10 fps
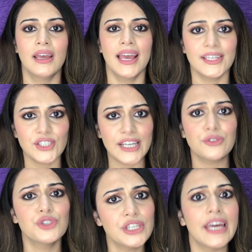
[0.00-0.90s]
and try to
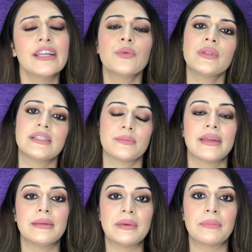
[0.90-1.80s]
share it with as
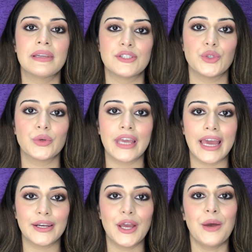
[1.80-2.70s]
many people as you
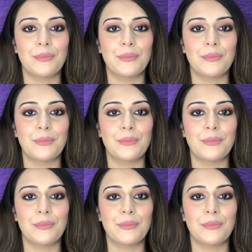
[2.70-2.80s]
can,